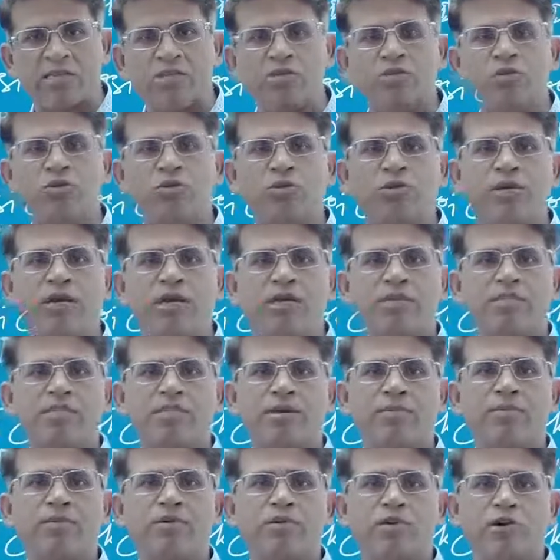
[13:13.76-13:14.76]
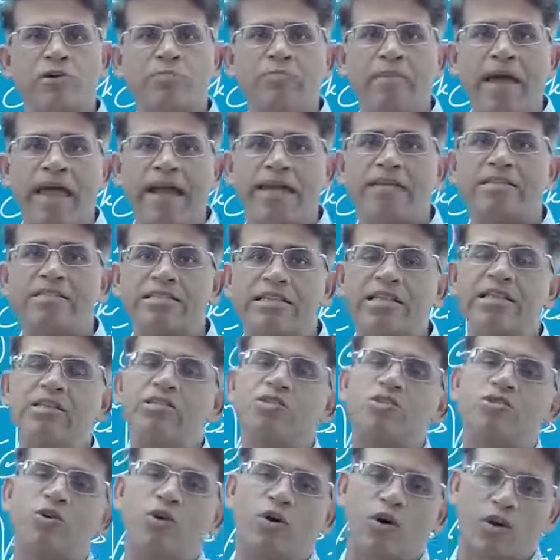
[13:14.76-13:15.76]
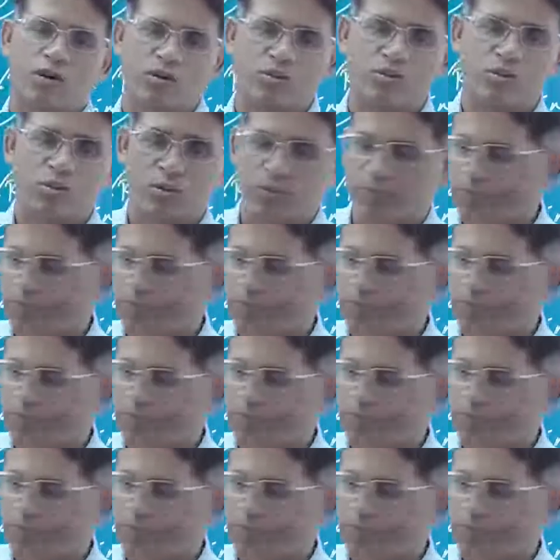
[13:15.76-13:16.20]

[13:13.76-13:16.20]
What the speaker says: to some good magazines also.